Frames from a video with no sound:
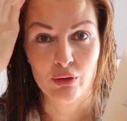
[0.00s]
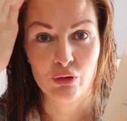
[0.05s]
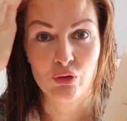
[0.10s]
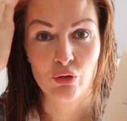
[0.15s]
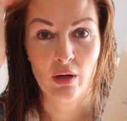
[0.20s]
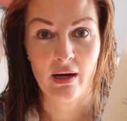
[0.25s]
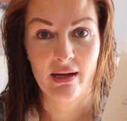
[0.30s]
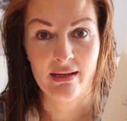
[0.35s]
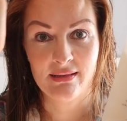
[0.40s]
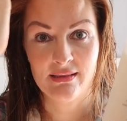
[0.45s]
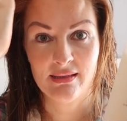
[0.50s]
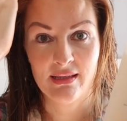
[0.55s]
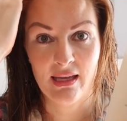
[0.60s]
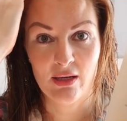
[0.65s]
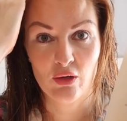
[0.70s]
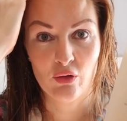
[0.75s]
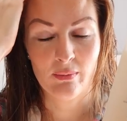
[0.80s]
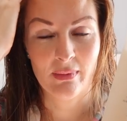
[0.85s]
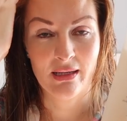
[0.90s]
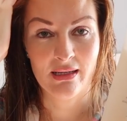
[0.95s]
dry
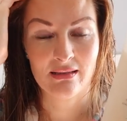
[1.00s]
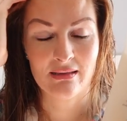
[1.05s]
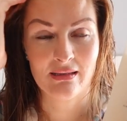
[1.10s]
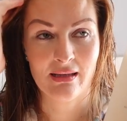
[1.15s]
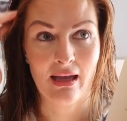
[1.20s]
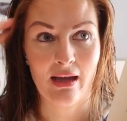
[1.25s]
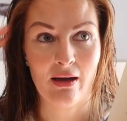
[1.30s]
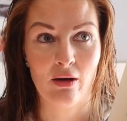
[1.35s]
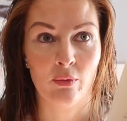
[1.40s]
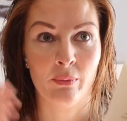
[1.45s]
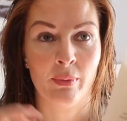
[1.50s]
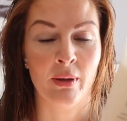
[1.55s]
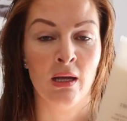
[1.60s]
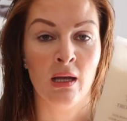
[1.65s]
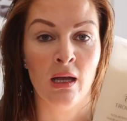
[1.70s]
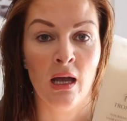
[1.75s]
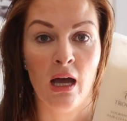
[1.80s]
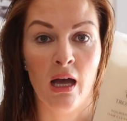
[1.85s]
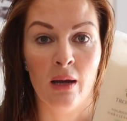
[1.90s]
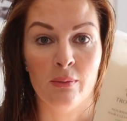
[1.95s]
skin on my scalp,
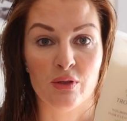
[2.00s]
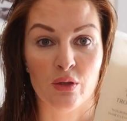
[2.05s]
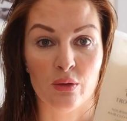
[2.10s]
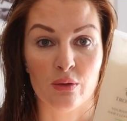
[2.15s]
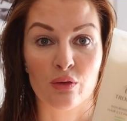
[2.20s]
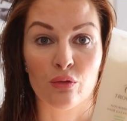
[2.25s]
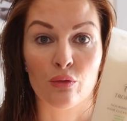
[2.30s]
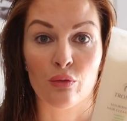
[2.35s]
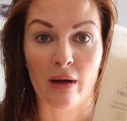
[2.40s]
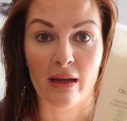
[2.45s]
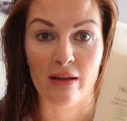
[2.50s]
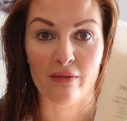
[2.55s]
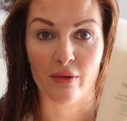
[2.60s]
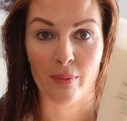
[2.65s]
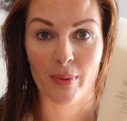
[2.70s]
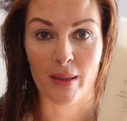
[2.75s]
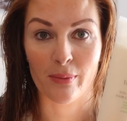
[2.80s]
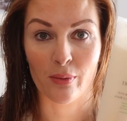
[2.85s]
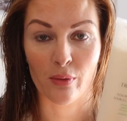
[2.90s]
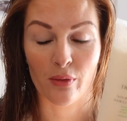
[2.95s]
so it's great for
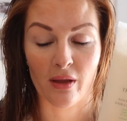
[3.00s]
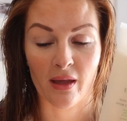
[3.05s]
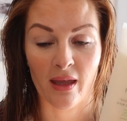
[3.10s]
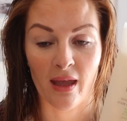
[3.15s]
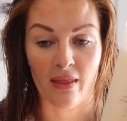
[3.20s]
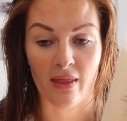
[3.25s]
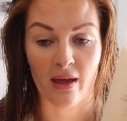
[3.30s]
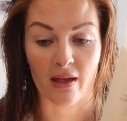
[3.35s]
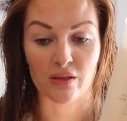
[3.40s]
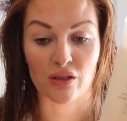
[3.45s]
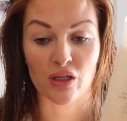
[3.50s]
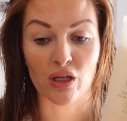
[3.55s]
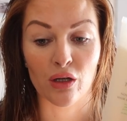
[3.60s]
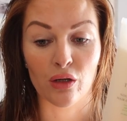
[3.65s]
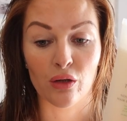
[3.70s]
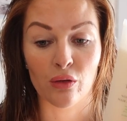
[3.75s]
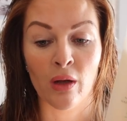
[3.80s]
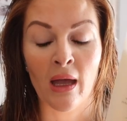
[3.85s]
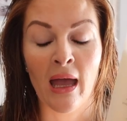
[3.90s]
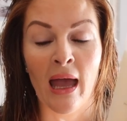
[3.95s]
people that get that
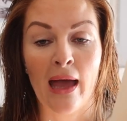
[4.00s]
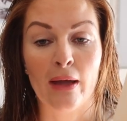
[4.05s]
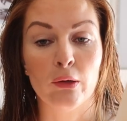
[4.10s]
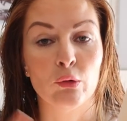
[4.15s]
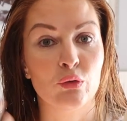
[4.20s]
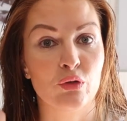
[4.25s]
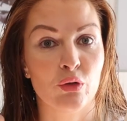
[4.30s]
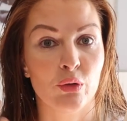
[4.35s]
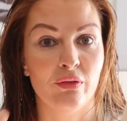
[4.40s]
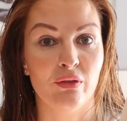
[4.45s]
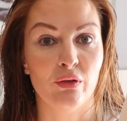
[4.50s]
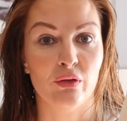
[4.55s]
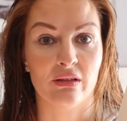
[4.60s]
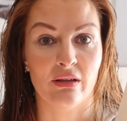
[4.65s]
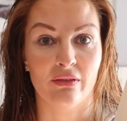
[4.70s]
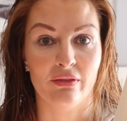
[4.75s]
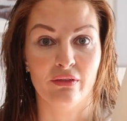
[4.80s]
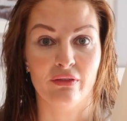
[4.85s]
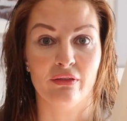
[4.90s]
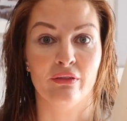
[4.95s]
too, and also if you
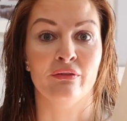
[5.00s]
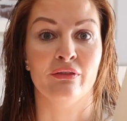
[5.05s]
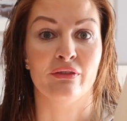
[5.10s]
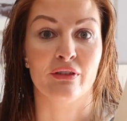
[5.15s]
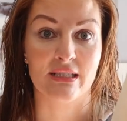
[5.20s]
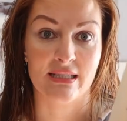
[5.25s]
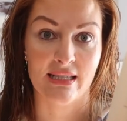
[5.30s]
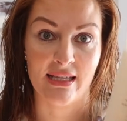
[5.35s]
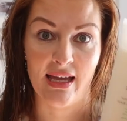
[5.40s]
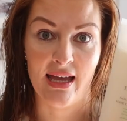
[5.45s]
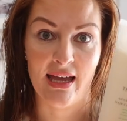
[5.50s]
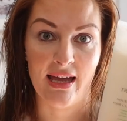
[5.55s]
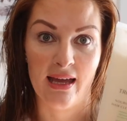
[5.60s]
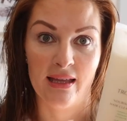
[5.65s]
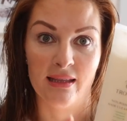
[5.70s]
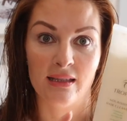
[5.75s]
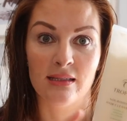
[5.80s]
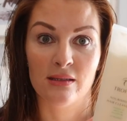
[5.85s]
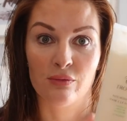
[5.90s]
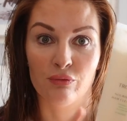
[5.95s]
suffer from frizzy
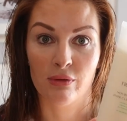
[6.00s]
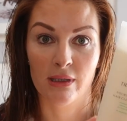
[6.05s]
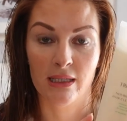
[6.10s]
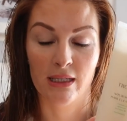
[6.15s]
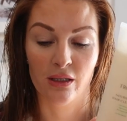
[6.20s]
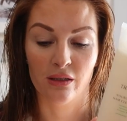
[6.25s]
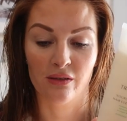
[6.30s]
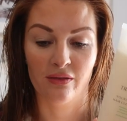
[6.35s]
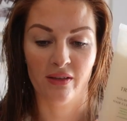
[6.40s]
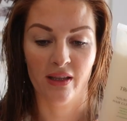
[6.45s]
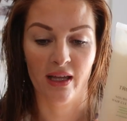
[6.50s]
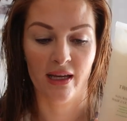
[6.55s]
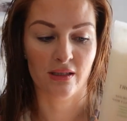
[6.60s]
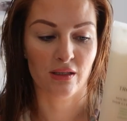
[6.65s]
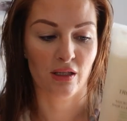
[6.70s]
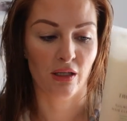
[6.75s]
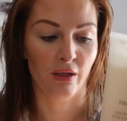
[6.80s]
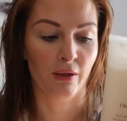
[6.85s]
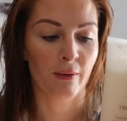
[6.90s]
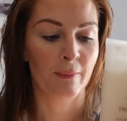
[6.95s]
hair, it's really good for that
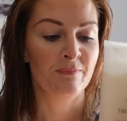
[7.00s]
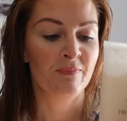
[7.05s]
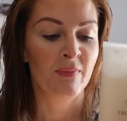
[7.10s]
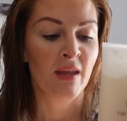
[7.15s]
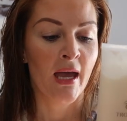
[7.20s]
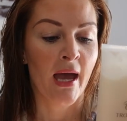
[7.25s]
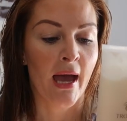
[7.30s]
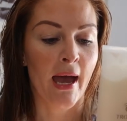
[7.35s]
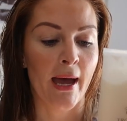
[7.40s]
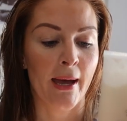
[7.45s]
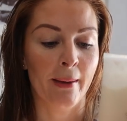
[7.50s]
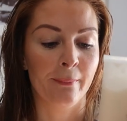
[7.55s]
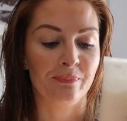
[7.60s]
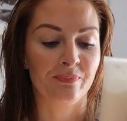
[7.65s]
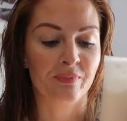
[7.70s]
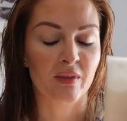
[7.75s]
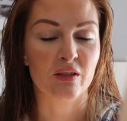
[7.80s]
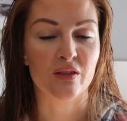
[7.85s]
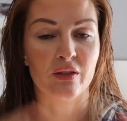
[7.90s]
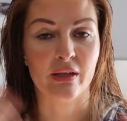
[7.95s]
too.
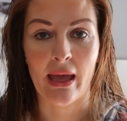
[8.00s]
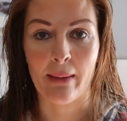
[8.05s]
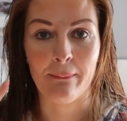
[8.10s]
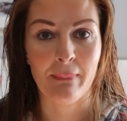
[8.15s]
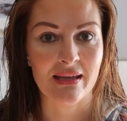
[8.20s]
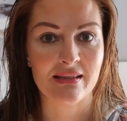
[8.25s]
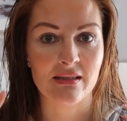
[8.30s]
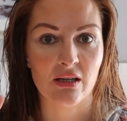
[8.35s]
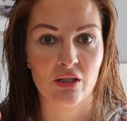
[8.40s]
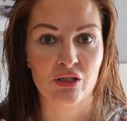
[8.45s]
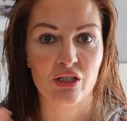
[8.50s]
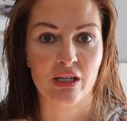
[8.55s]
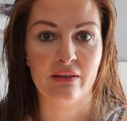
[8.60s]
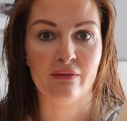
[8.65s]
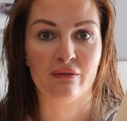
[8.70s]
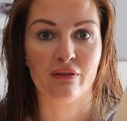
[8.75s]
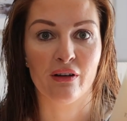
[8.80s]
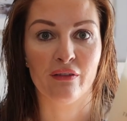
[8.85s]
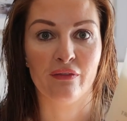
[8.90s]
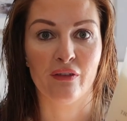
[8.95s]
So yeah, massage it
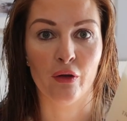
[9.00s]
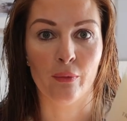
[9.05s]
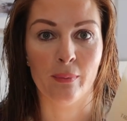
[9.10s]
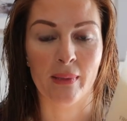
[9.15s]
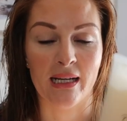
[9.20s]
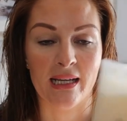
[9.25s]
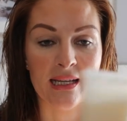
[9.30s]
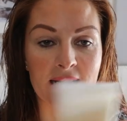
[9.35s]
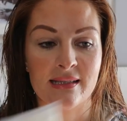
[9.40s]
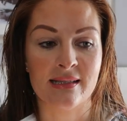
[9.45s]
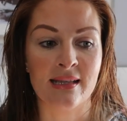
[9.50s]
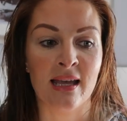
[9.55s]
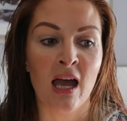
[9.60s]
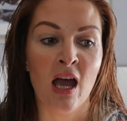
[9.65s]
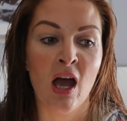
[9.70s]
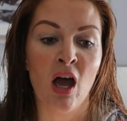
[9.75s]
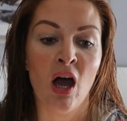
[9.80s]
in for a few minutes.